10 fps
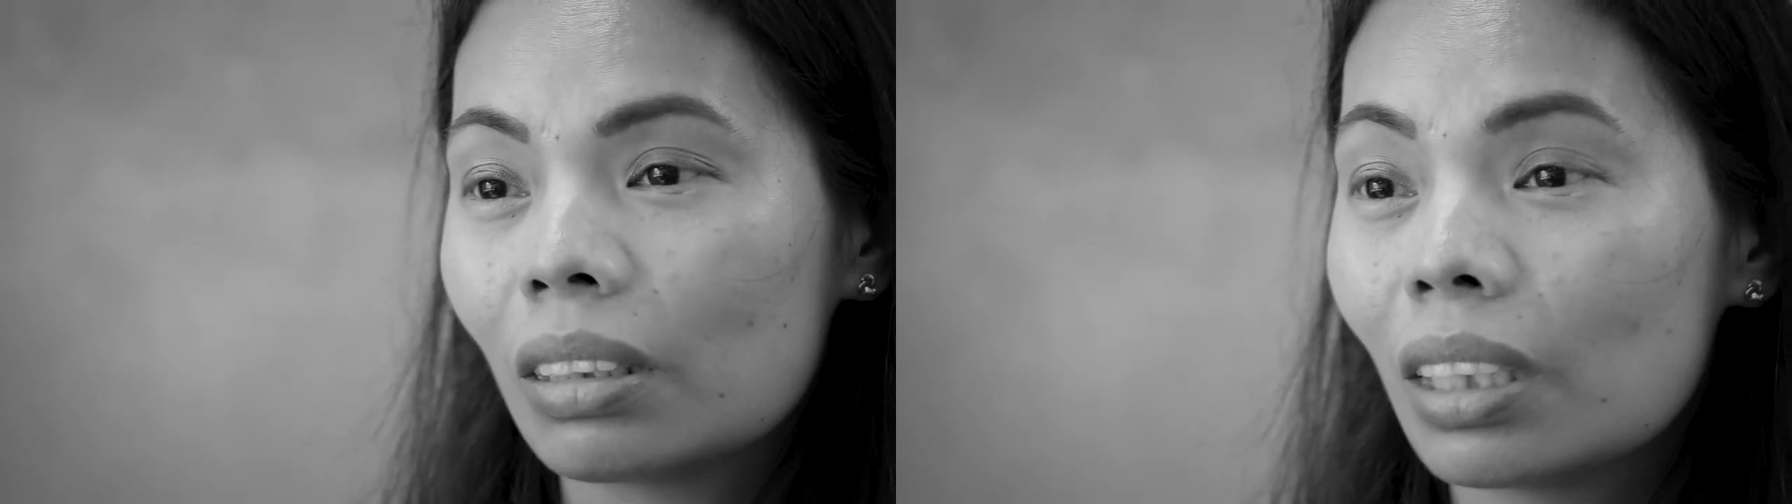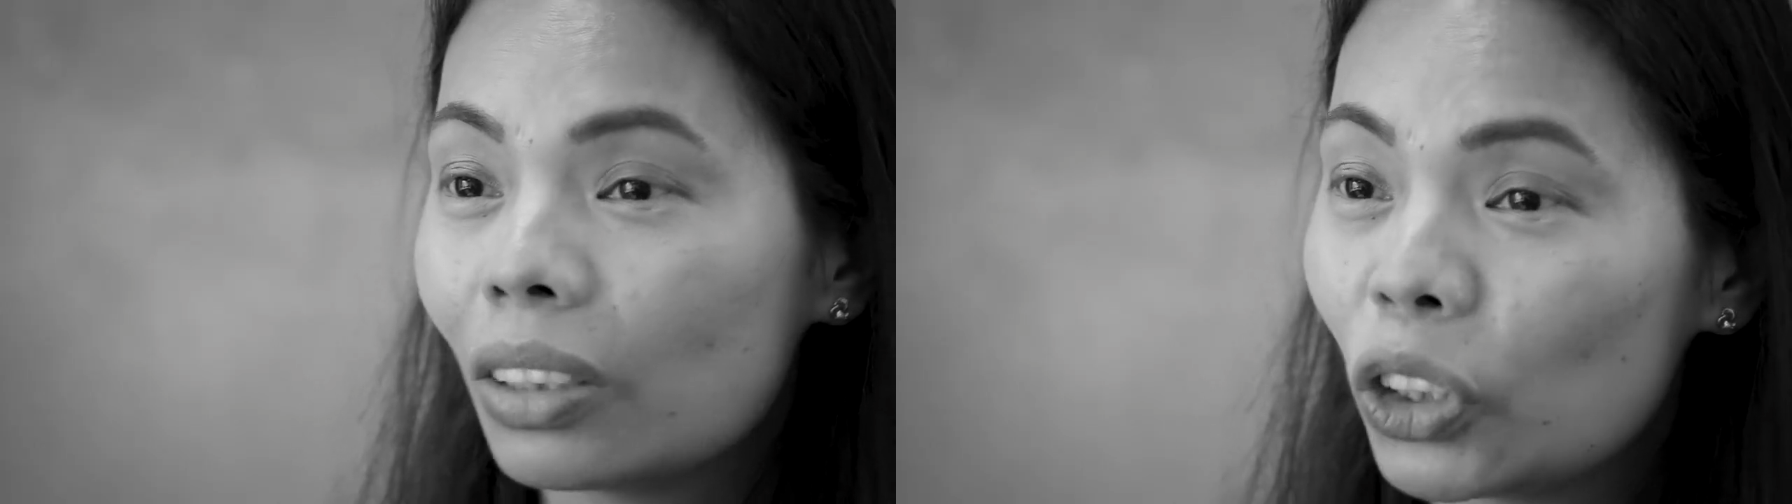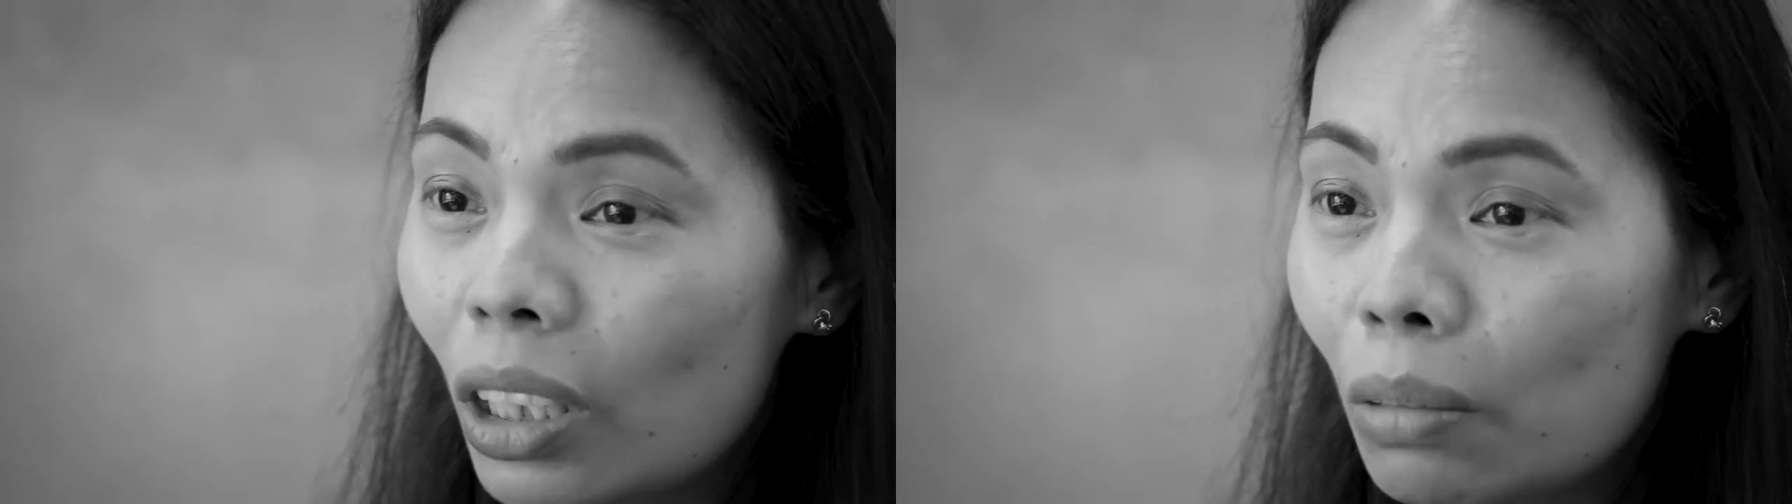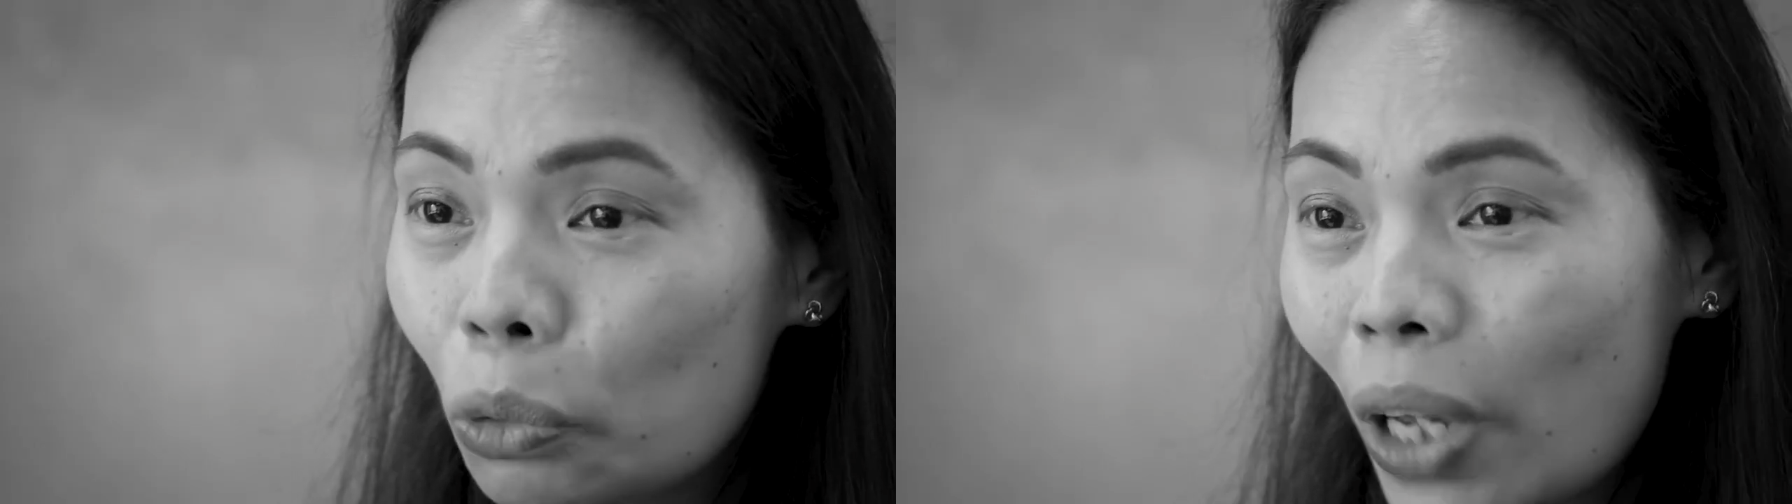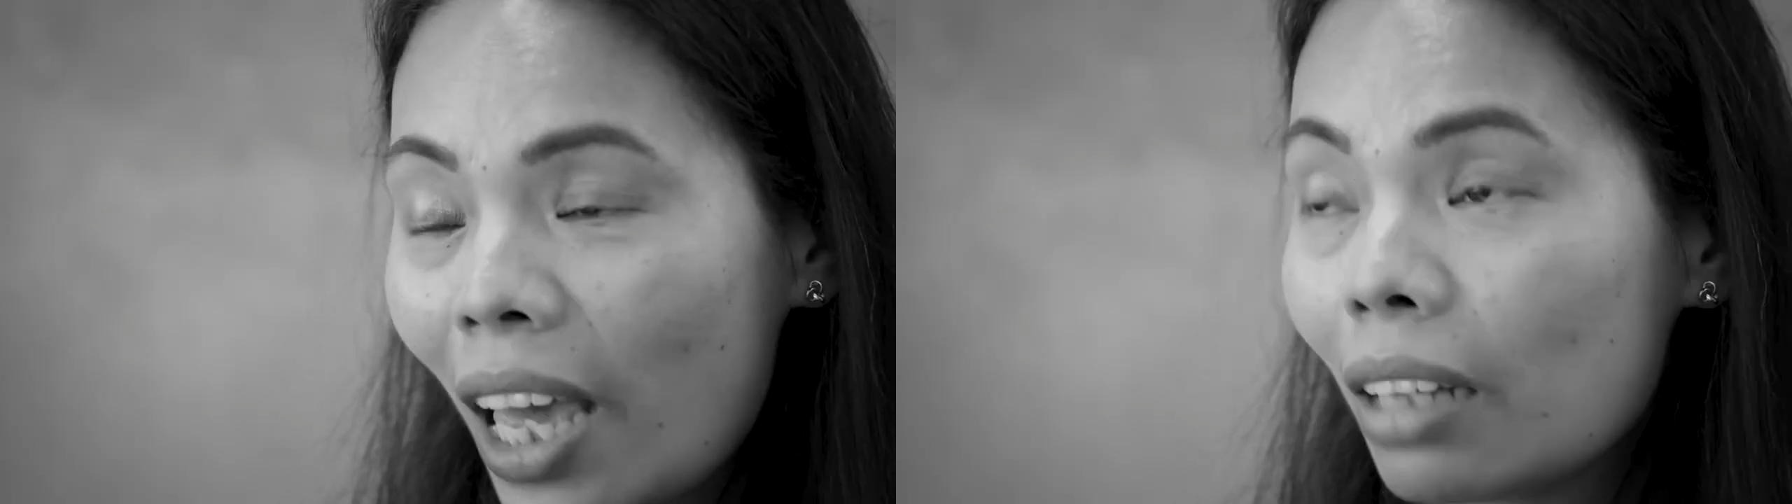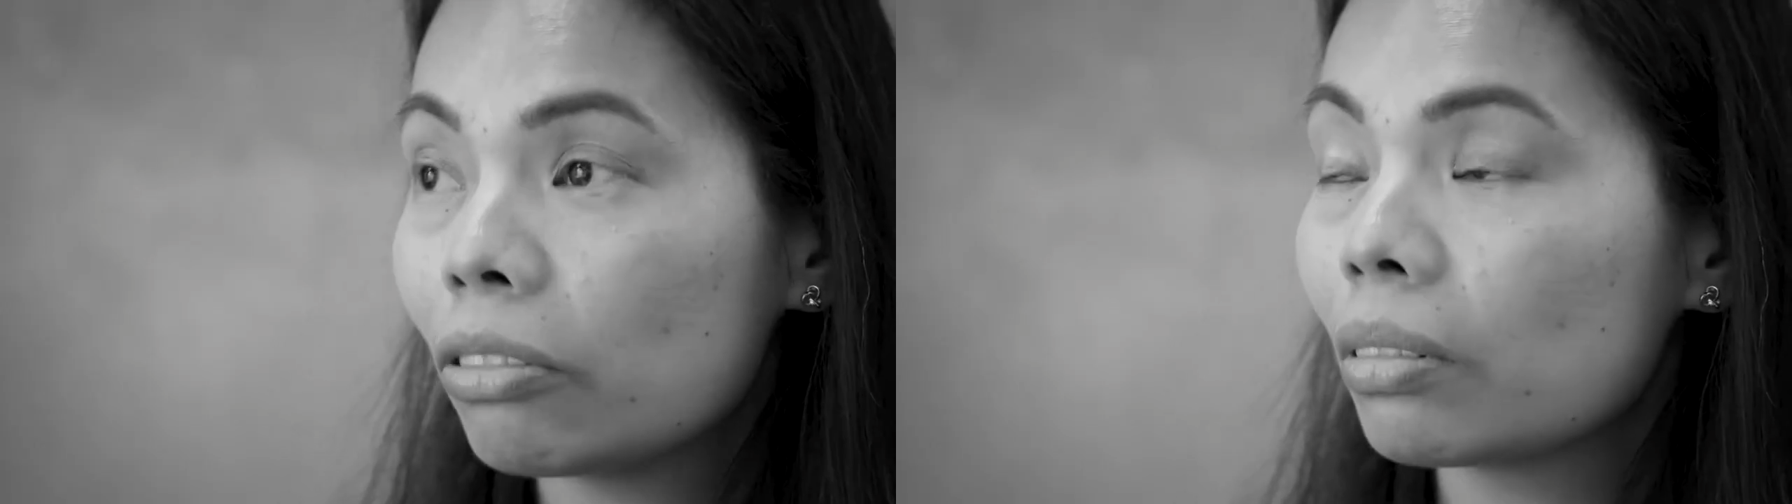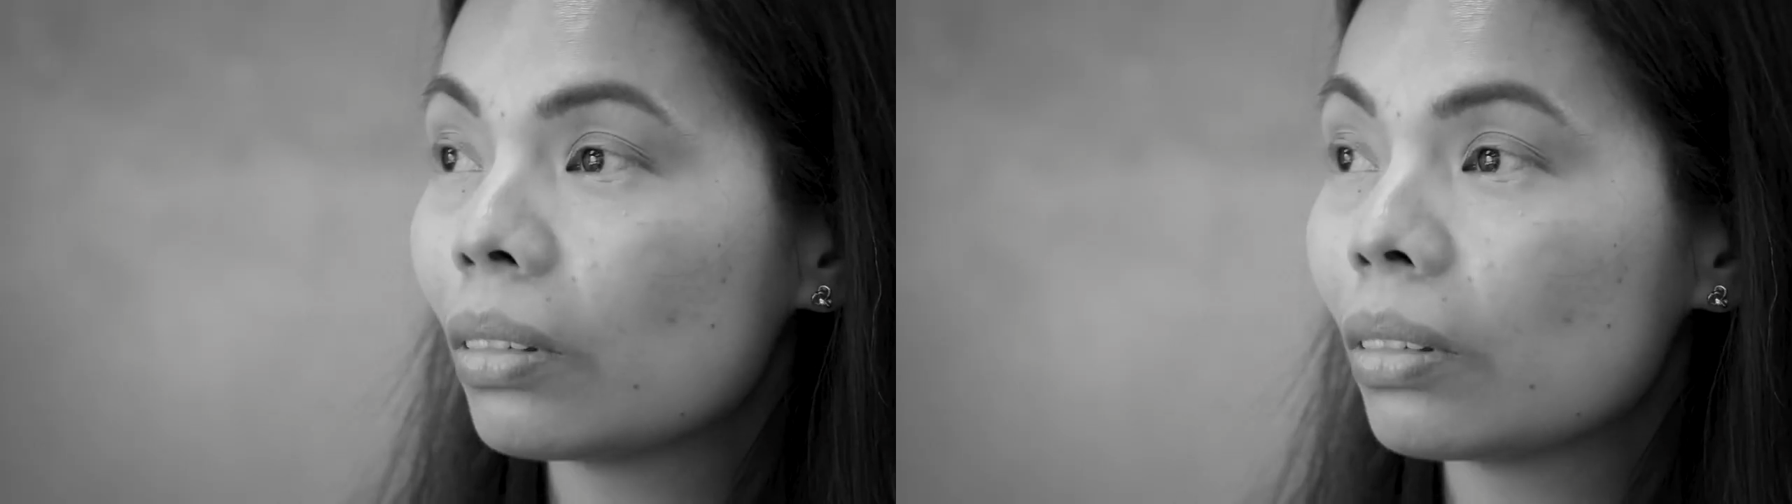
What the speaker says: the job we have,